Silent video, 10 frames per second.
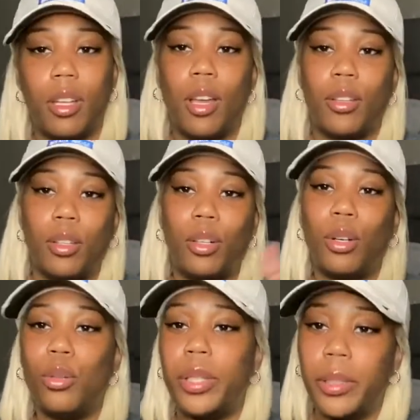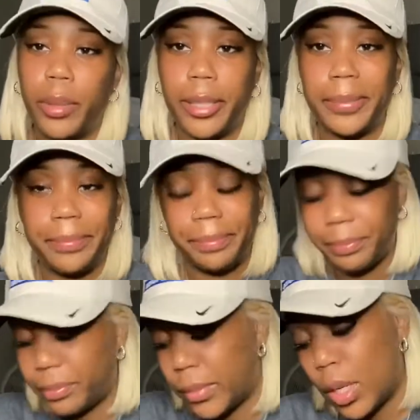throw the whole wig away.
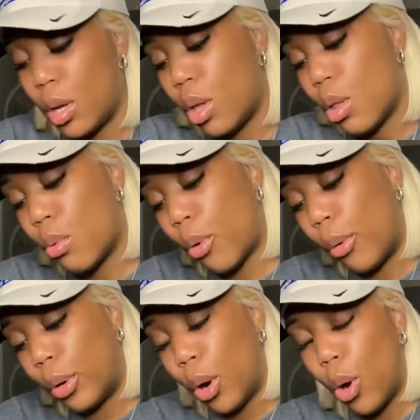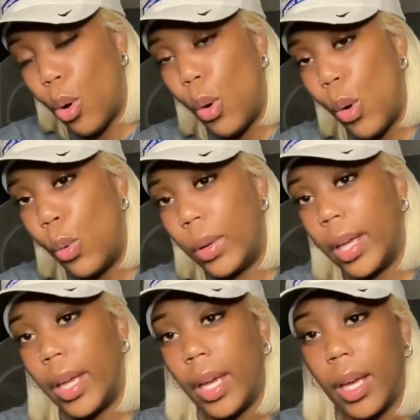Throw the whole wig